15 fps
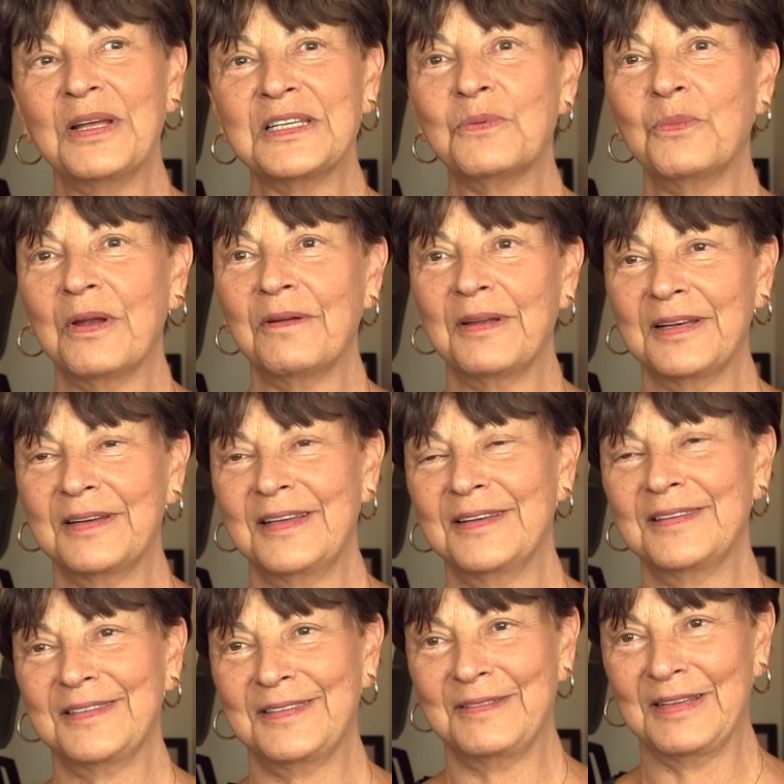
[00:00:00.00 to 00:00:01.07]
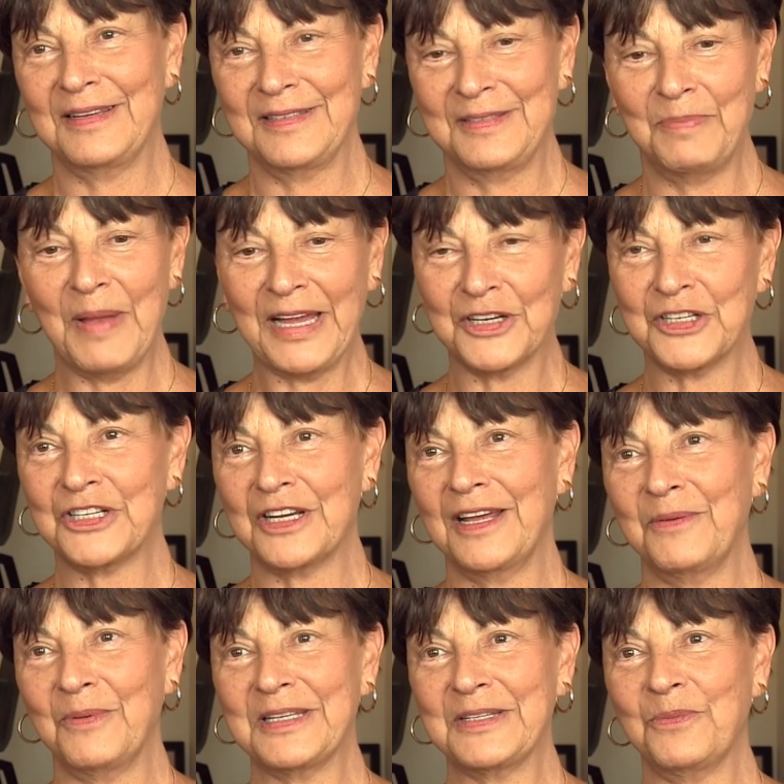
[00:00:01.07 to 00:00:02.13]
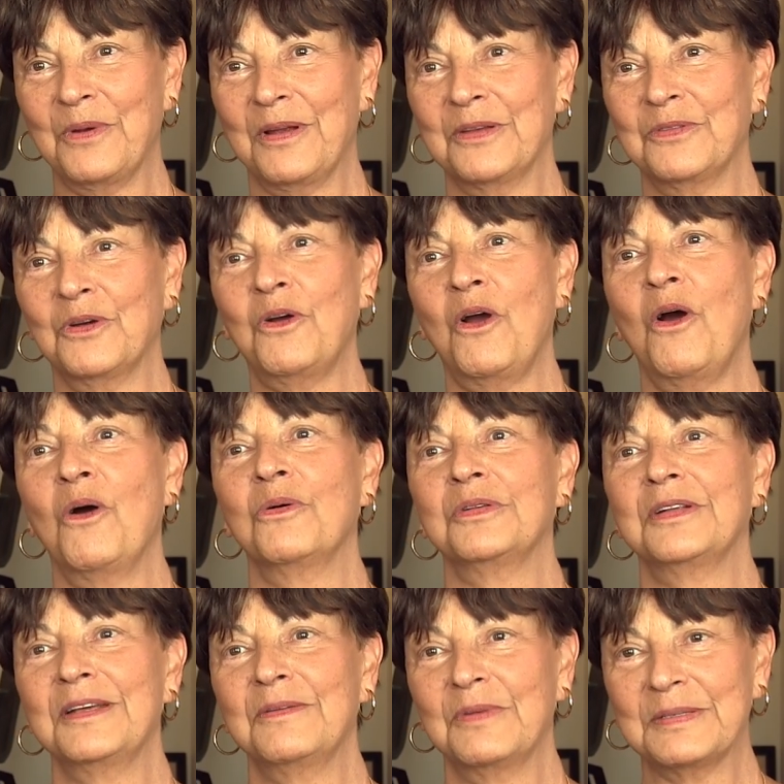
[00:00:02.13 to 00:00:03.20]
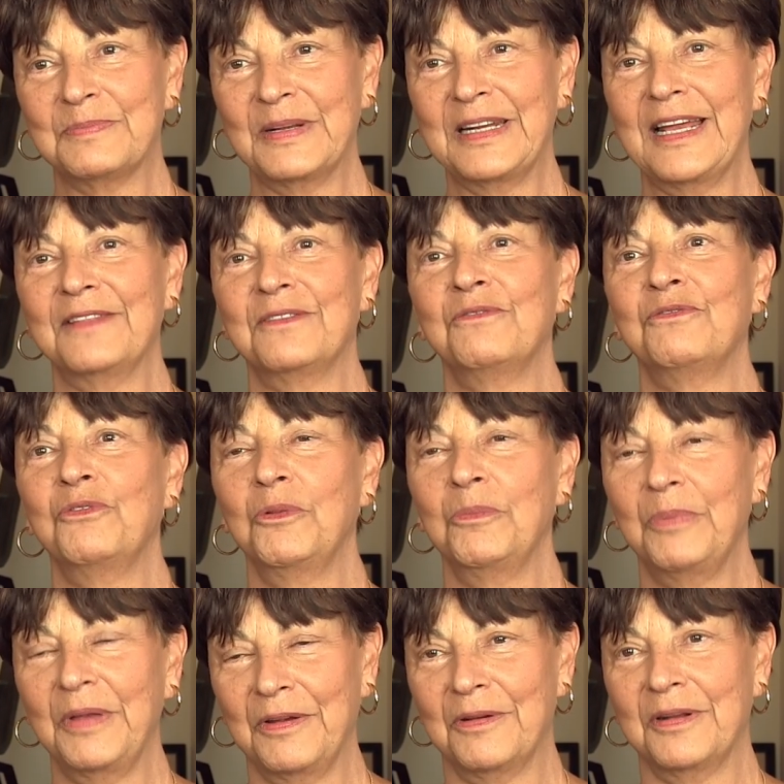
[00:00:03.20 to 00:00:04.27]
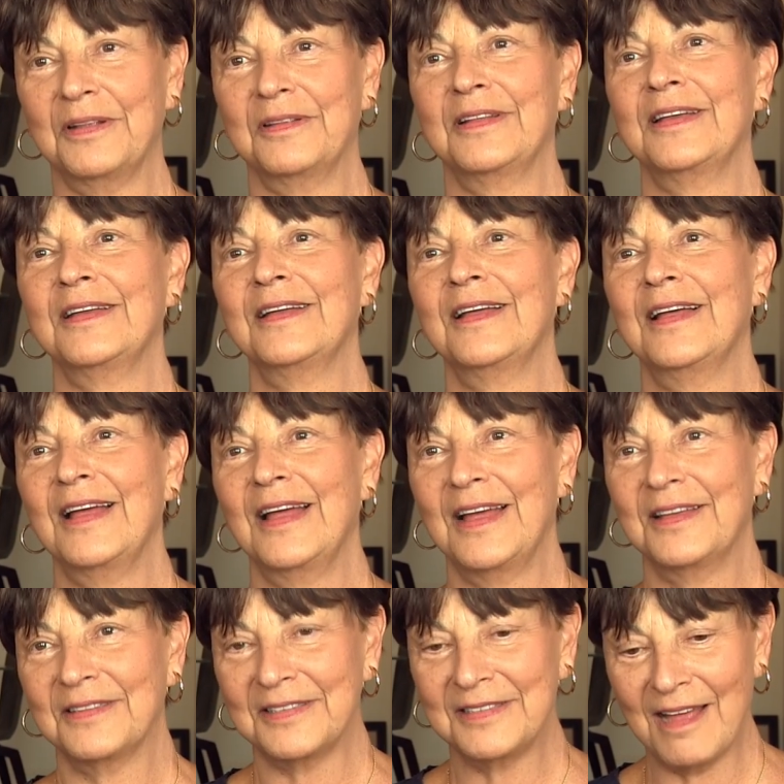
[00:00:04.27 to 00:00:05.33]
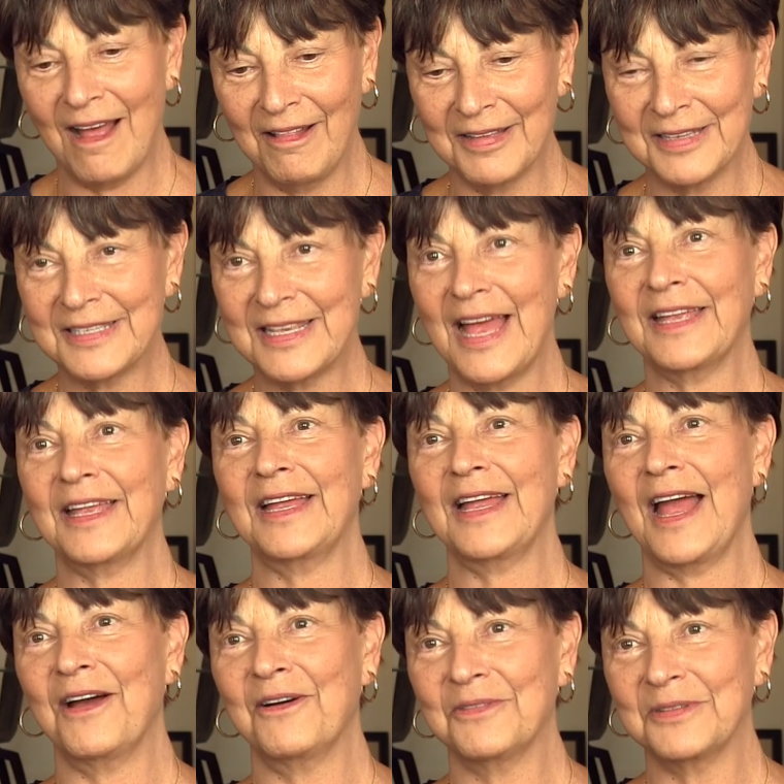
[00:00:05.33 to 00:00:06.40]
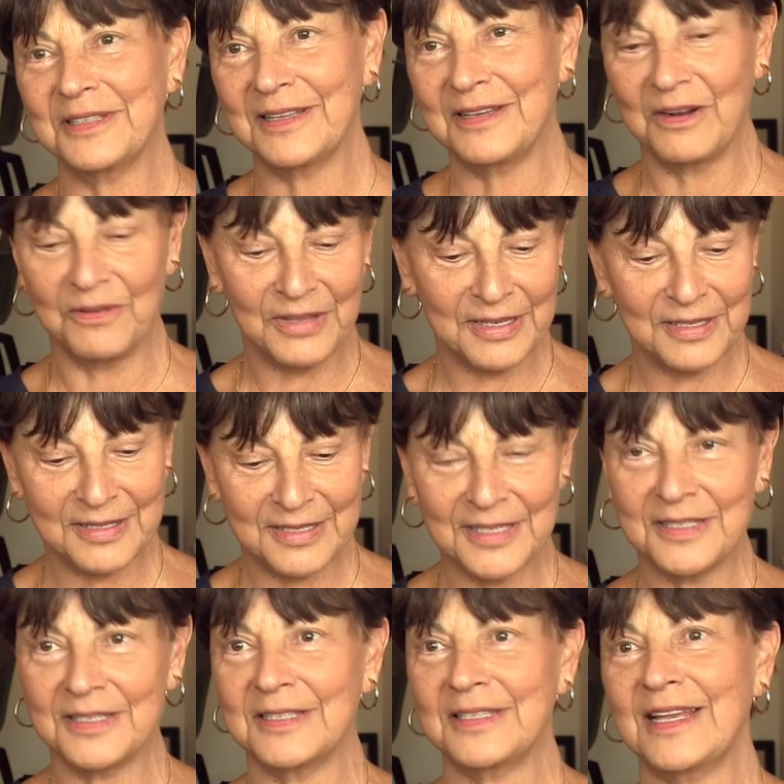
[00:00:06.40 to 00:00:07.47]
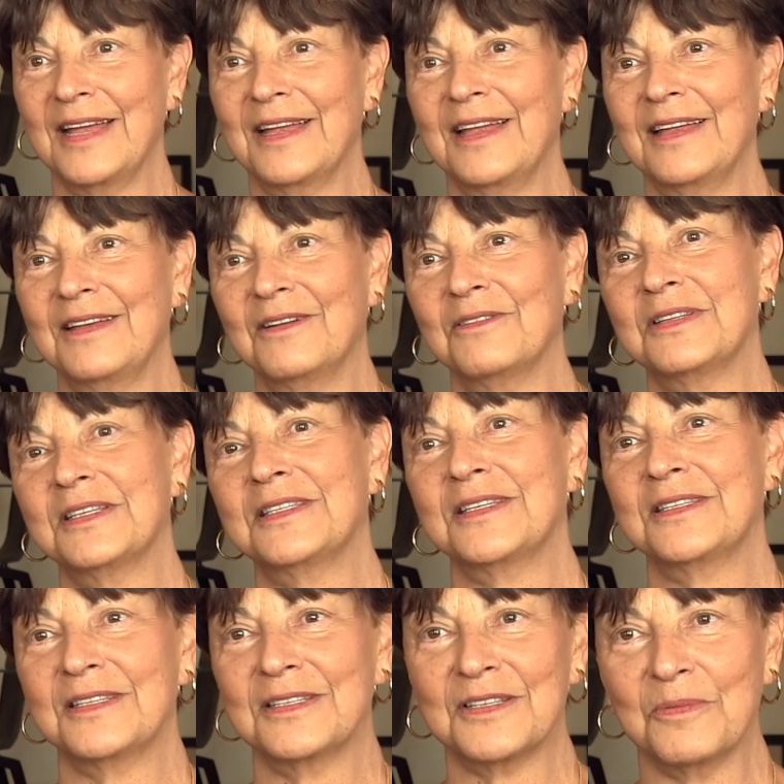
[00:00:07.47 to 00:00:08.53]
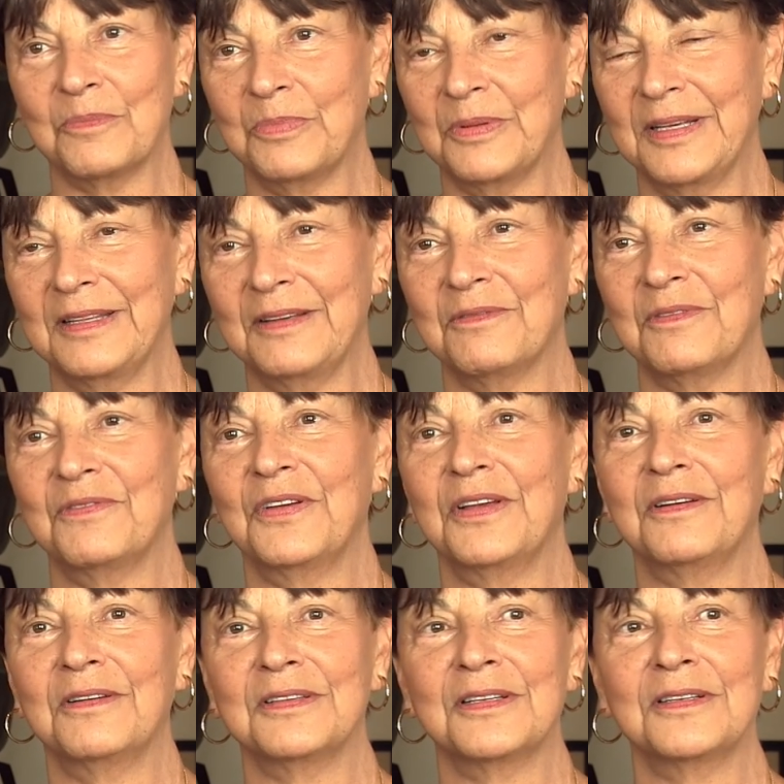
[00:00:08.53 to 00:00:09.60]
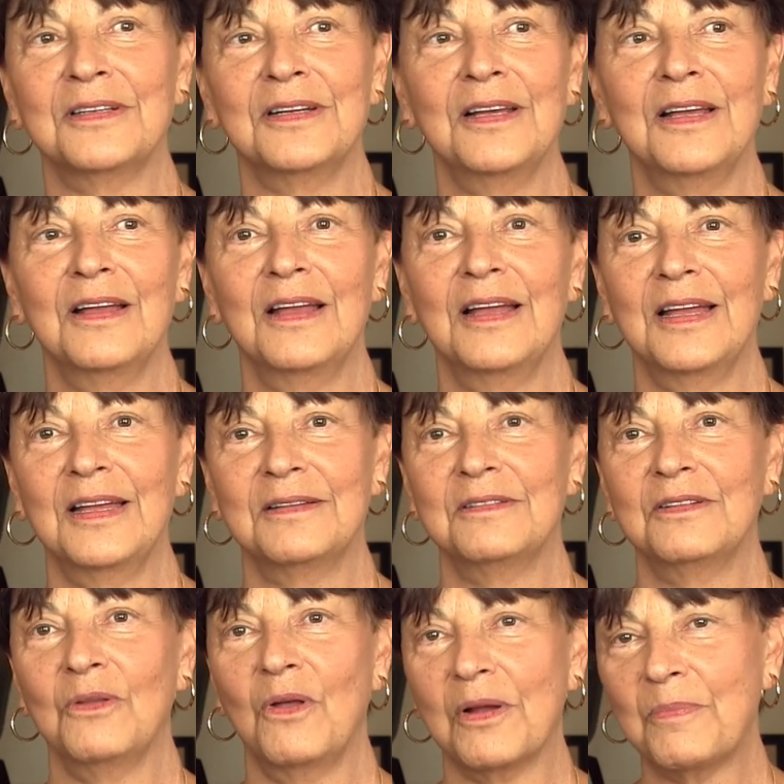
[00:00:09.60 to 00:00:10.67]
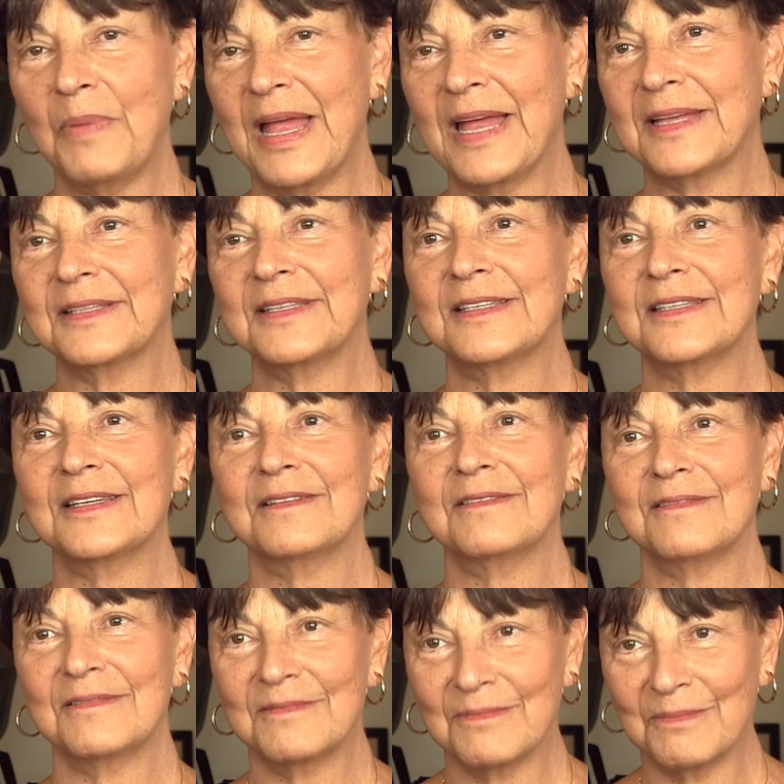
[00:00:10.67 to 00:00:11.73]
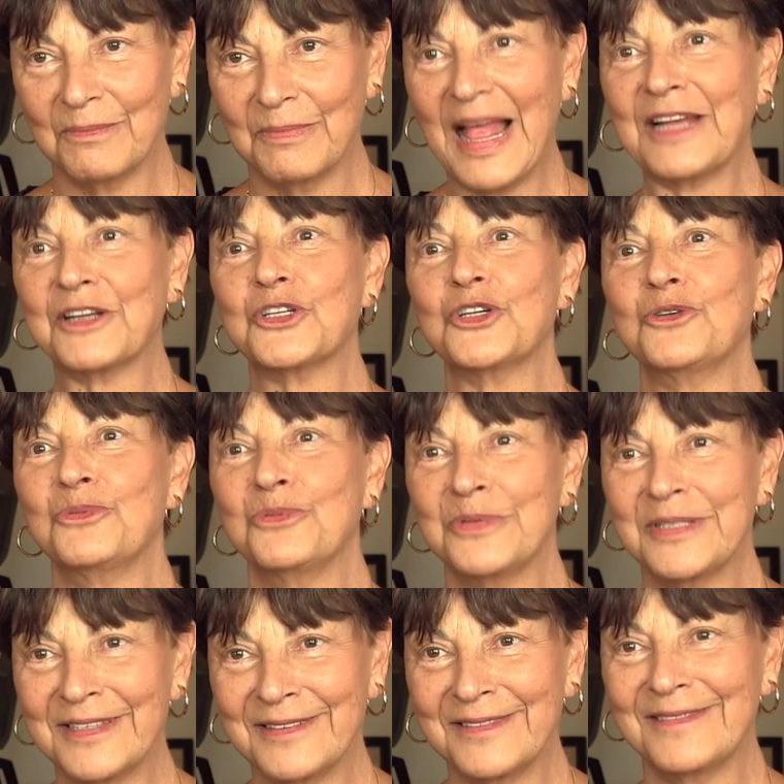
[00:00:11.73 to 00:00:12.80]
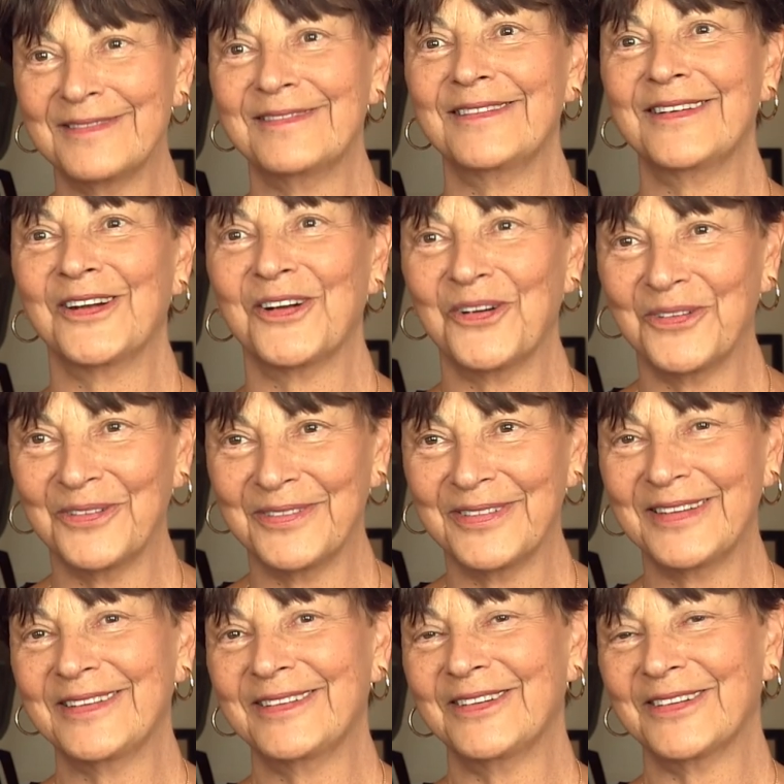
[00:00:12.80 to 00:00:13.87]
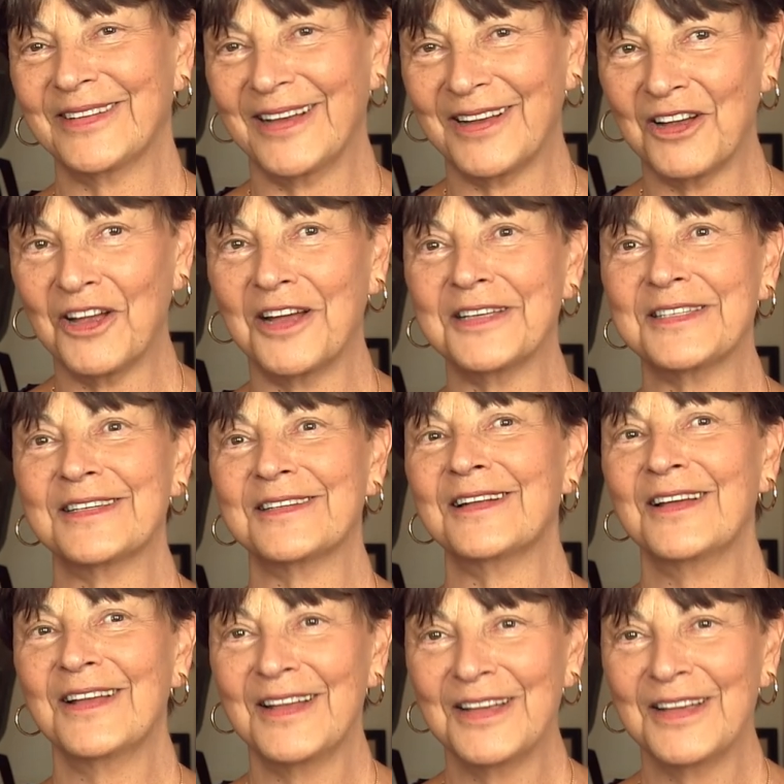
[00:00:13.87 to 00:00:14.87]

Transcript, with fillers: wasn't wearing his his bekishe. He wasn't wearing the coat. He was, but he had the full beard and the and the tallis hanging out. You know, the tzitzis hanging. You know, the tzitzis completely revealed and and long pants and black shoes and you know he looked like a chassid.